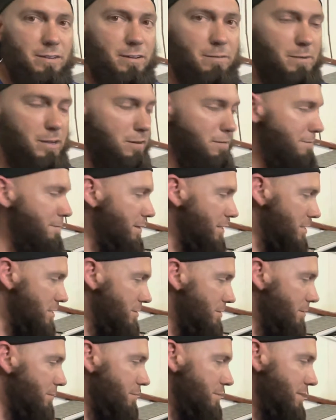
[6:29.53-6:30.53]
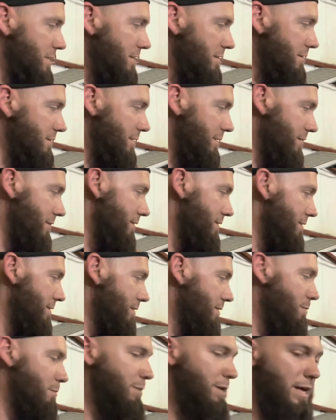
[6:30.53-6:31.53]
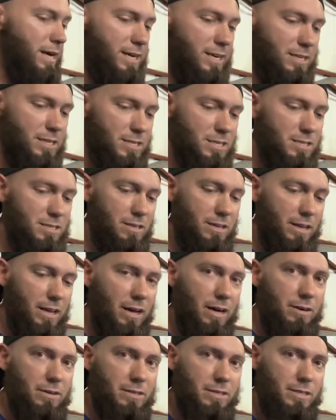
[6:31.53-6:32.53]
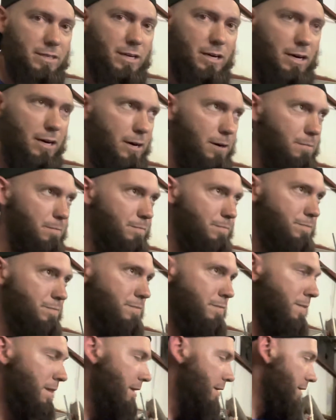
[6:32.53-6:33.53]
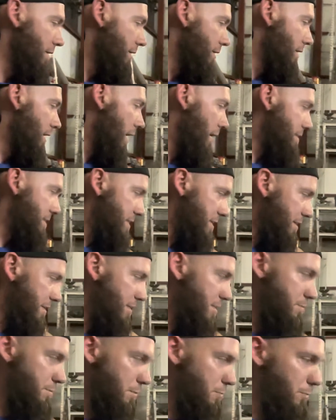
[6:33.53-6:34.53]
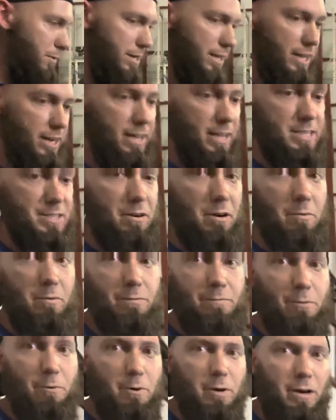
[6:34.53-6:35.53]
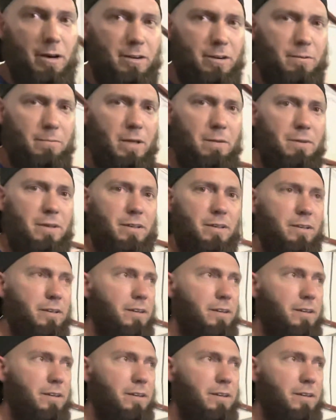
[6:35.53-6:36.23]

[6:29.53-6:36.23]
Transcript: it, man, fucking shoulders kill you blocking this shit out. I was hitting this with 180. I started with 400, maybe